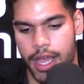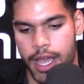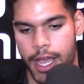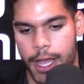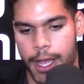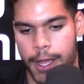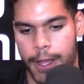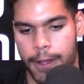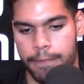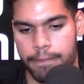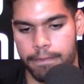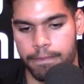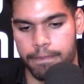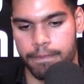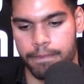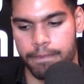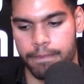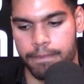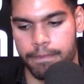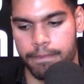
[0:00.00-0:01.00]

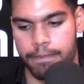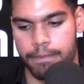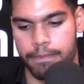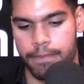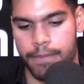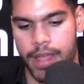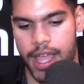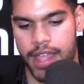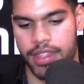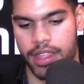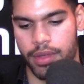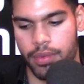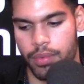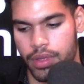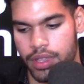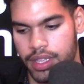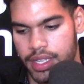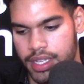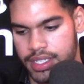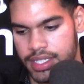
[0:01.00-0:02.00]
um, and they
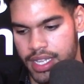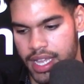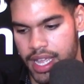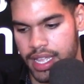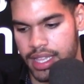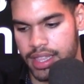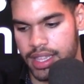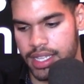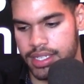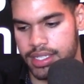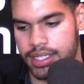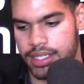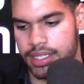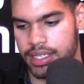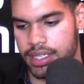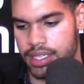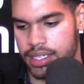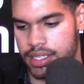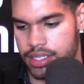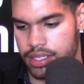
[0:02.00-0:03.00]
really take this
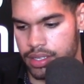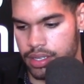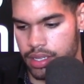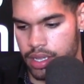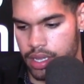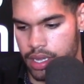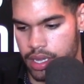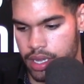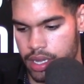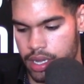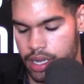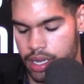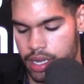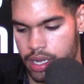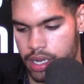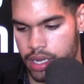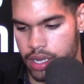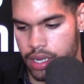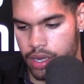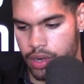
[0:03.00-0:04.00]
this uh,